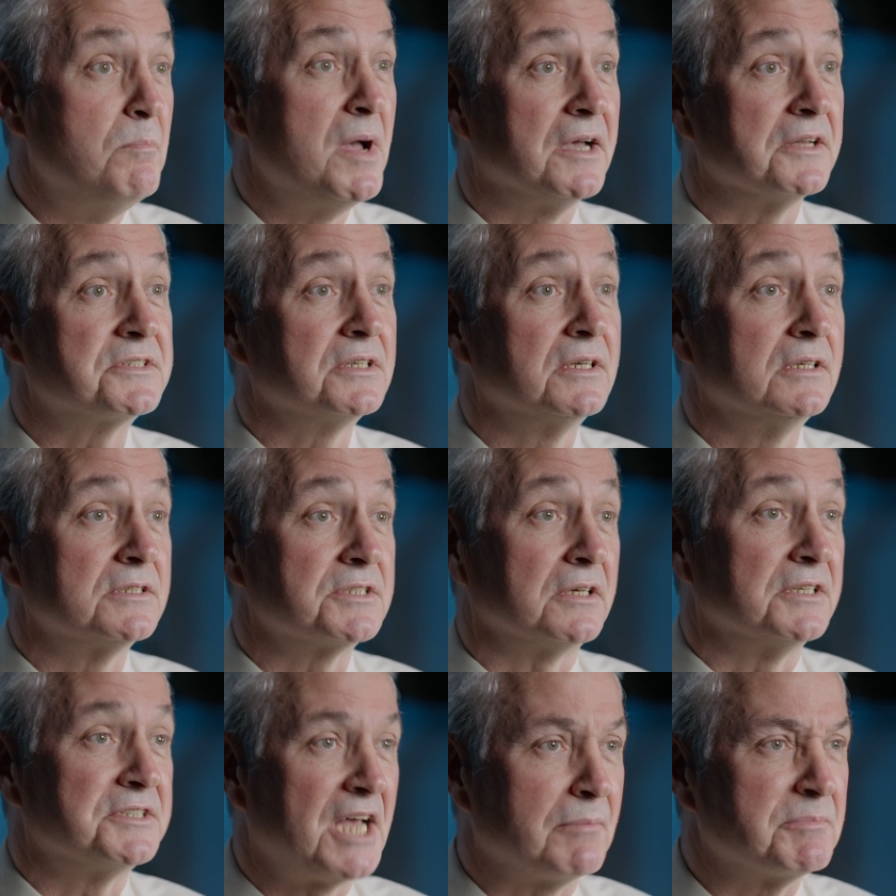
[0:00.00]
met. So
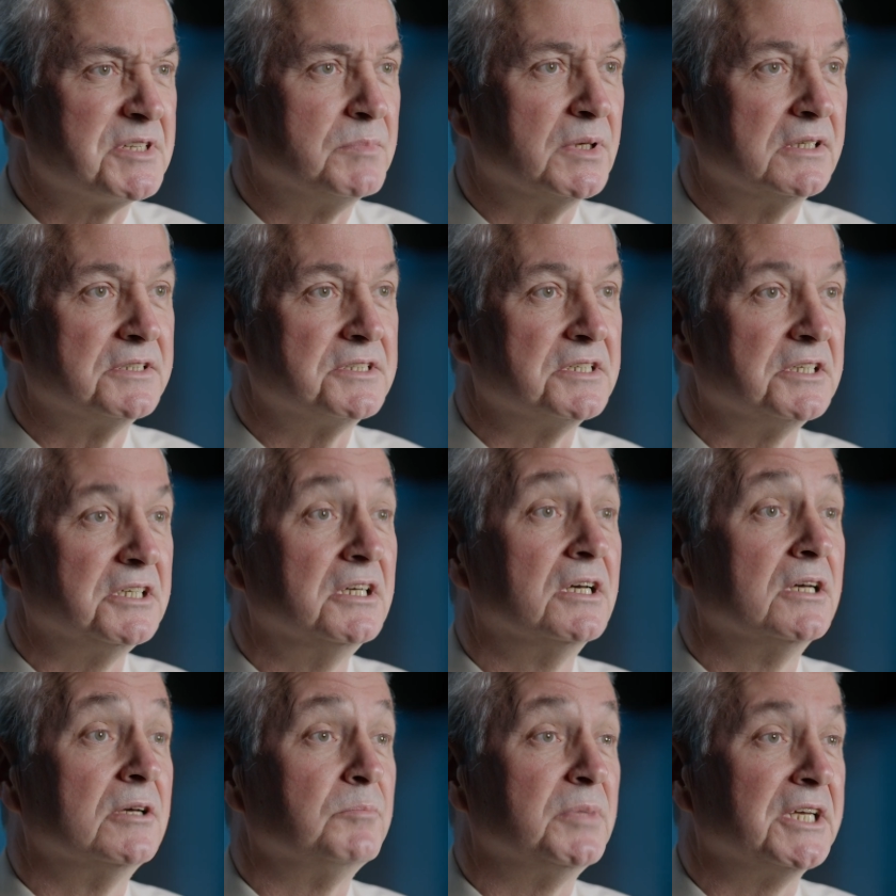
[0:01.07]
adaptability,
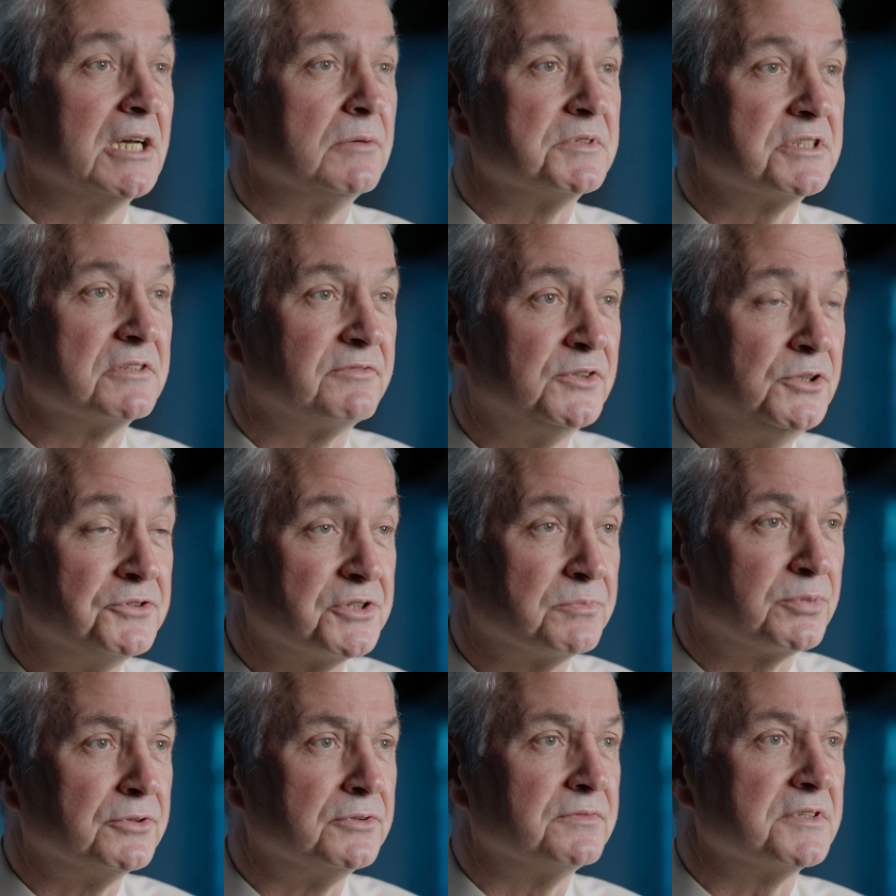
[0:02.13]
being able to
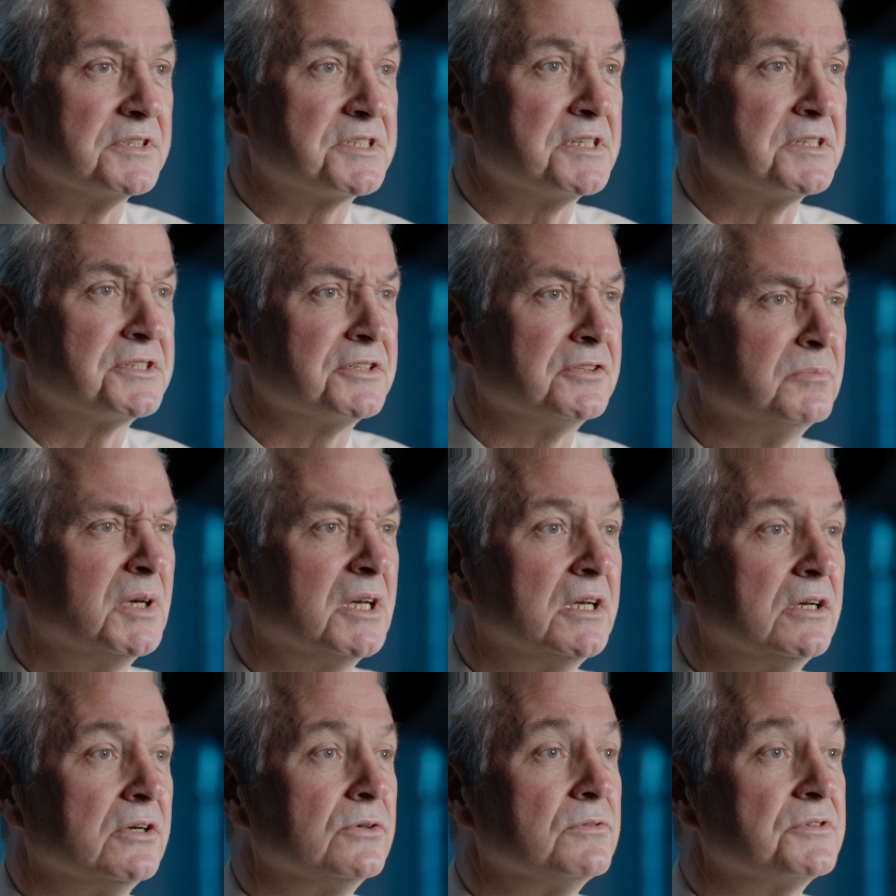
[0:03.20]
future-proof the system,
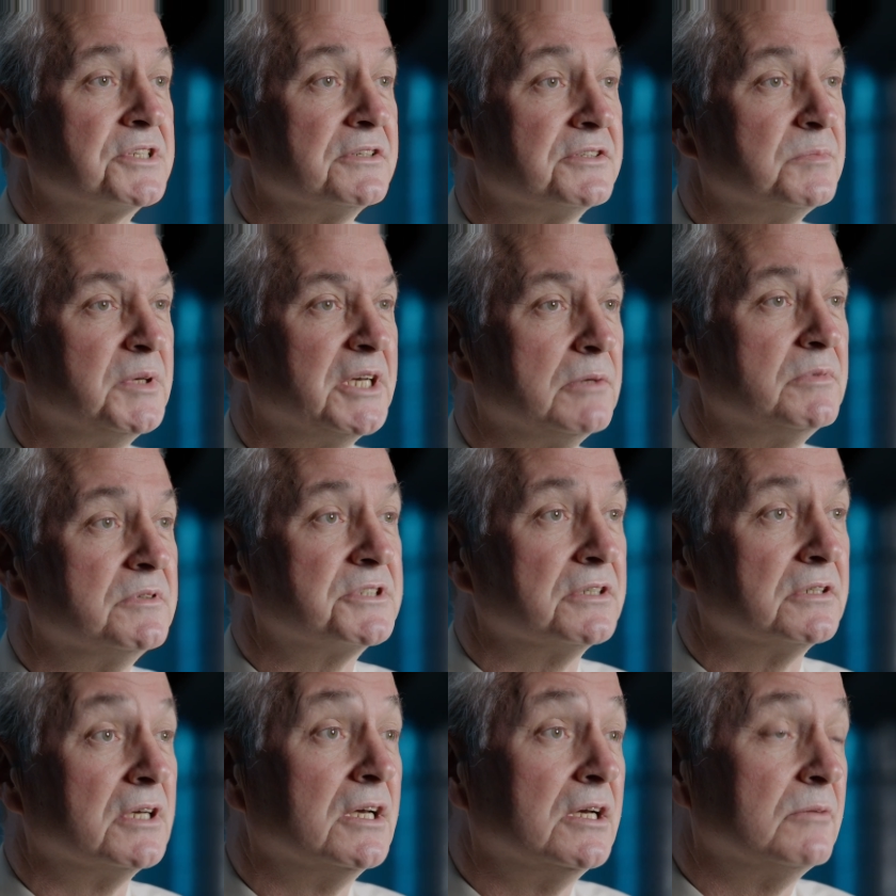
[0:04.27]
and also to be able
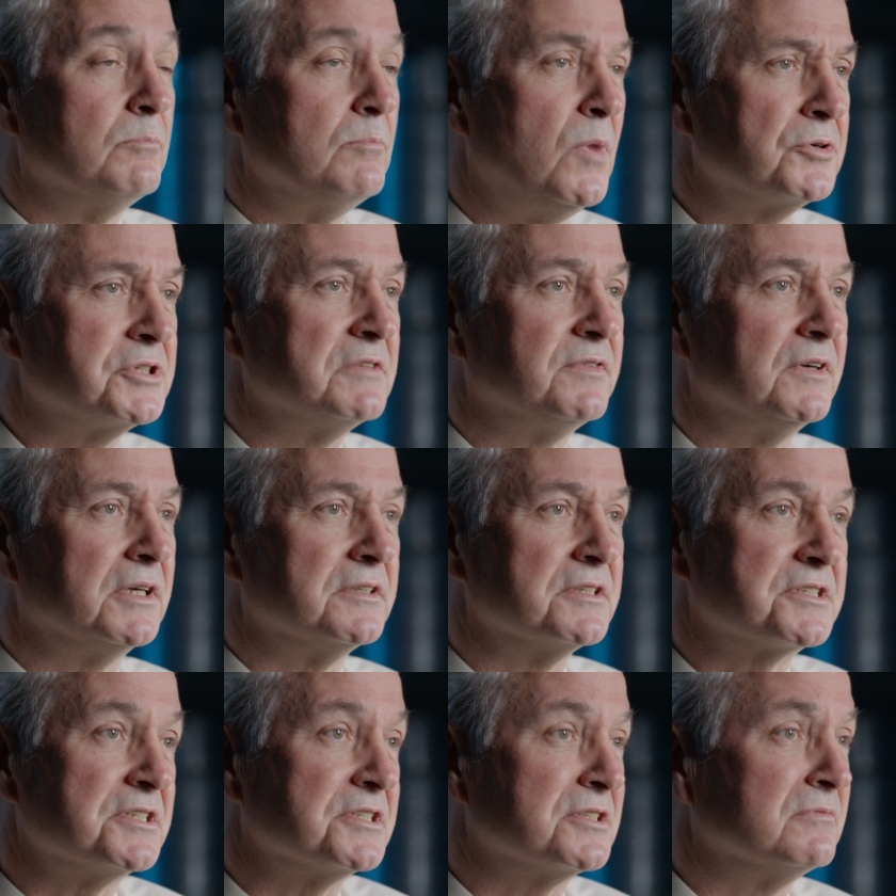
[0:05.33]
to modify
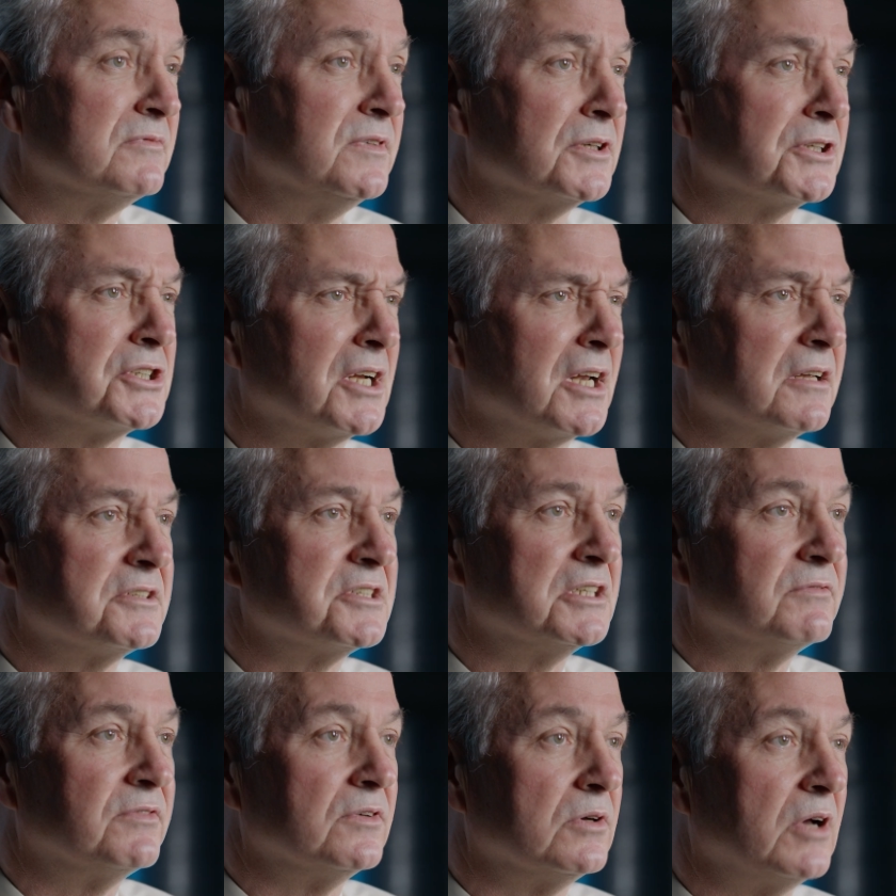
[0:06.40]
the system
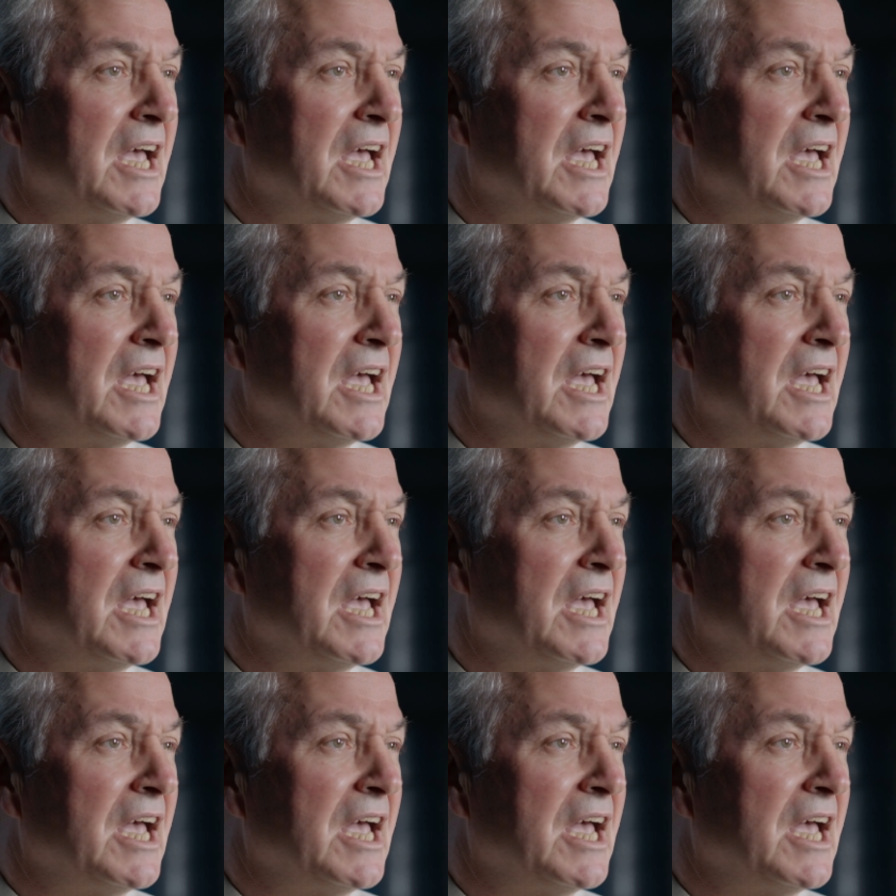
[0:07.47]
functionality for